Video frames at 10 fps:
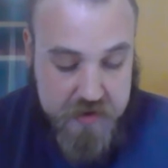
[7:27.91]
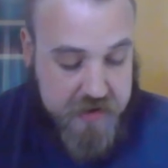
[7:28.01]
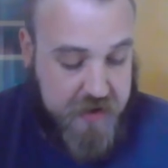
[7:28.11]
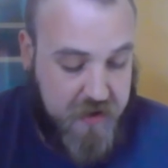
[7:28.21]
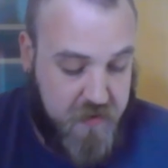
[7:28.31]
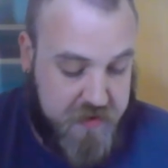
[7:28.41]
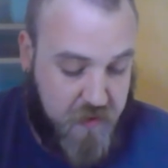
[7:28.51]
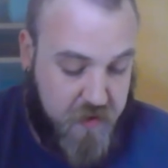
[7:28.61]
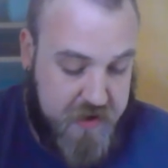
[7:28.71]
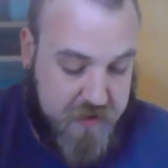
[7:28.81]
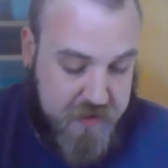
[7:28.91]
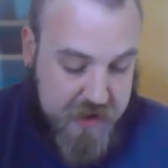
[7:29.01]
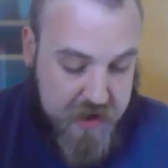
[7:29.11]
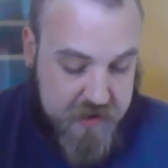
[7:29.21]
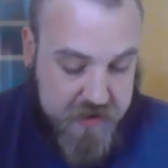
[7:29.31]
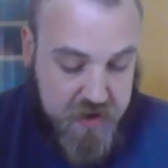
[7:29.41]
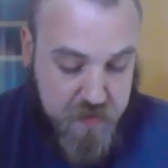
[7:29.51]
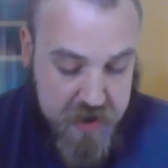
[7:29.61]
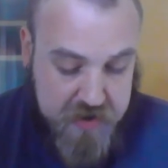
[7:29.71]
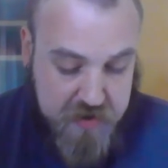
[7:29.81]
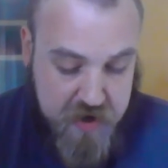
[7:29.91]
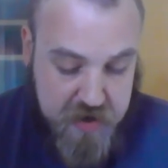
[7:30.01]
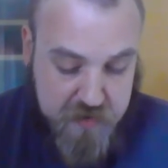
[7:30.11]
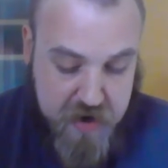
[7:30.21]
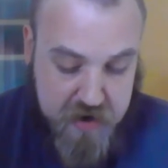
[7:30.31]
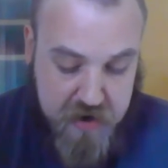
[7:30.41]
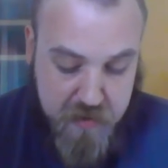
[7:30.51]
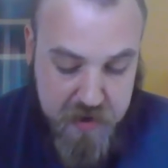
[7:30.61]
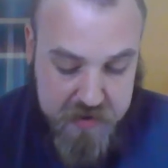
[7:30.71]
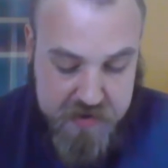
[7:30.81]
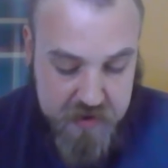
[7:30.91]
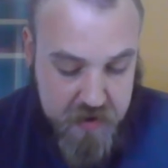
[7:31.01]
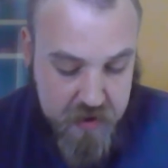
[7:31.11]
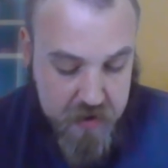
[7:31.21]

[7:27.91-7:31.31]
Still, it was a worrisome sight, such big, strange men in our midst.